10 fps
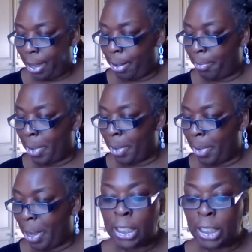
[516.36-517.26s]
Um,
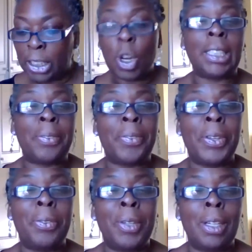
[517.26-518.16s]
I've had to write
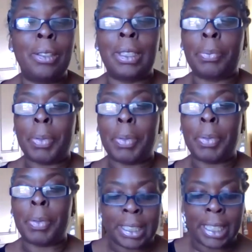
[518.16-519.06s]
a few notes
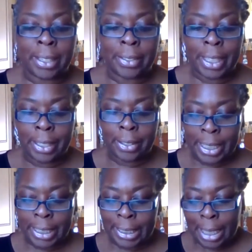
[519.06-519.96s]
because the,
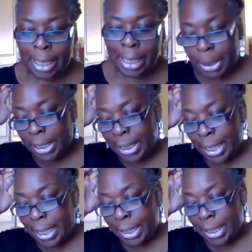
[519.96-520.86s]
the, the
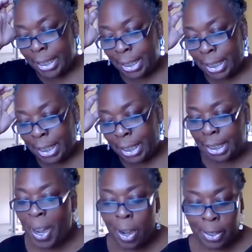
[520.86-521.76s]
subject is
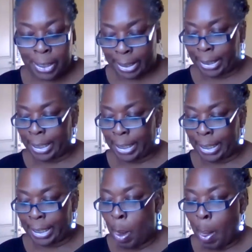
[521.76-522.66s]
so
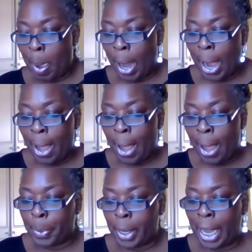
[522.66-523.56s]
vast
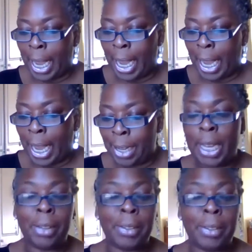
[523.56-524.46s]
um,
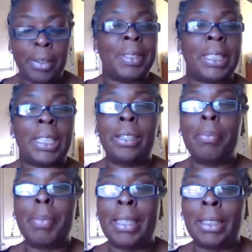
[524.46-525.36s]
and we only have a
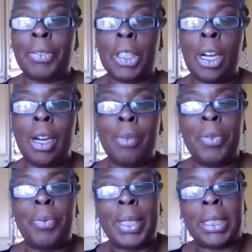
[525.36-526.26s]
certain amount of
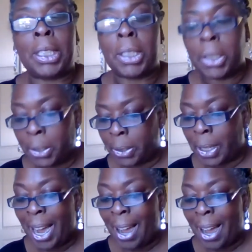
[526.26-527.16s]
time with which
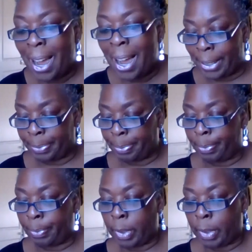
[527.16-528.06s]
to cover